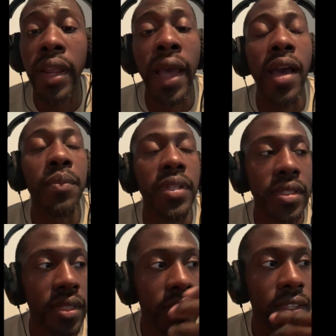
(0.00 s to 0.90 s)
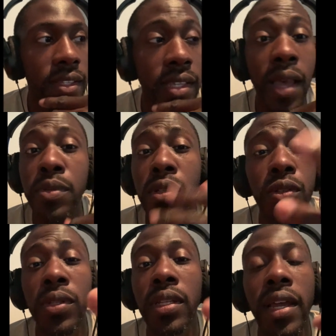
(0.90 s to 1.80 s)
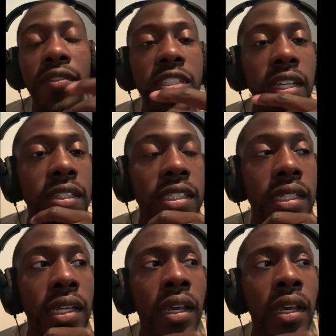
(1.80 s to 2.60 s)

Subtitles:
happens, it's absolutely life changing.